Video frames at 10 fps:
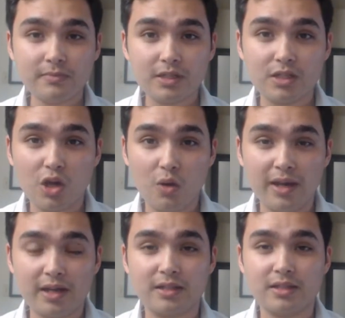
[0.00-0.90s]

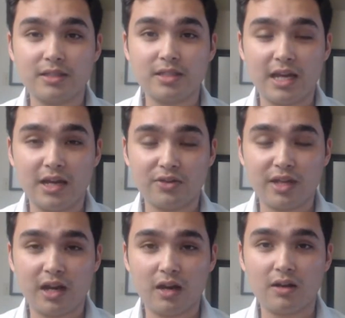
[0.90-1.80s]
going to
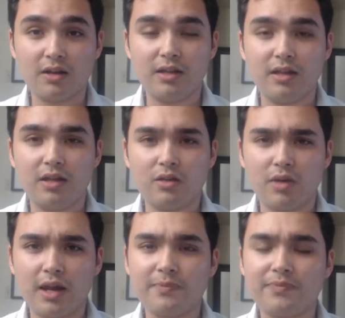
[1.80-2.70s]
healthcare,
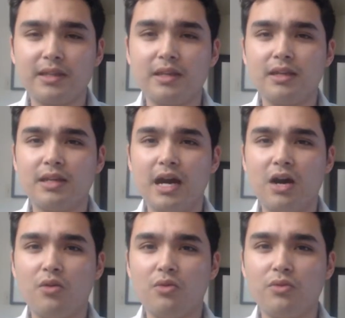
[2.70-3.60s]
right?
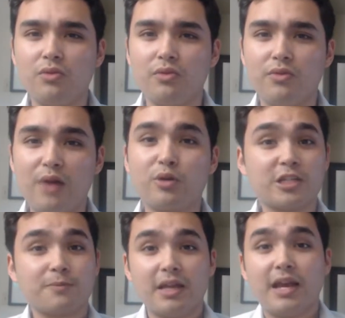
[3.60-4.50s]
Now, that would
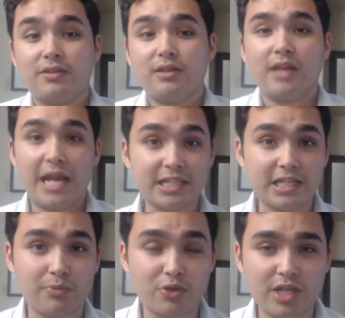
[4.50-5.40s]
explain the
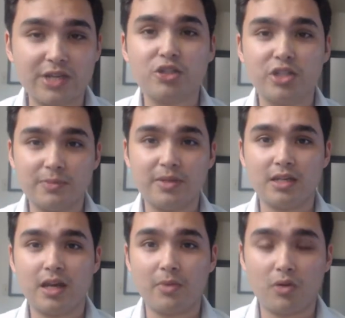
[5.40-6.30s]
18% GDP
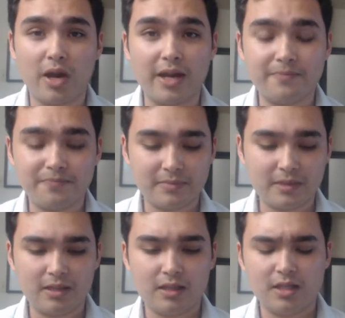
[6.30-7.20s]
number, right?
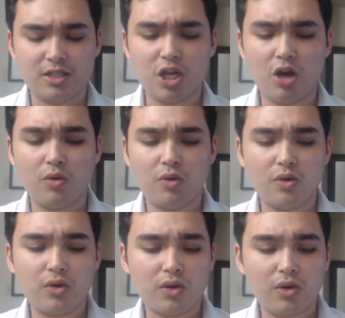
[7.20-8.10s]
So
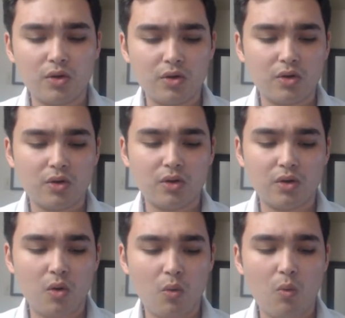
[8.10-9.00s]

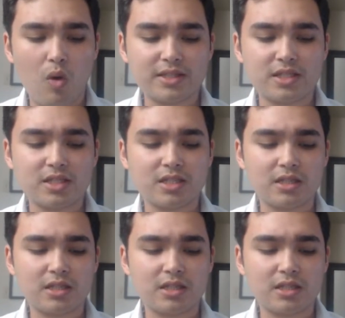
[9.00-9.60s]
what's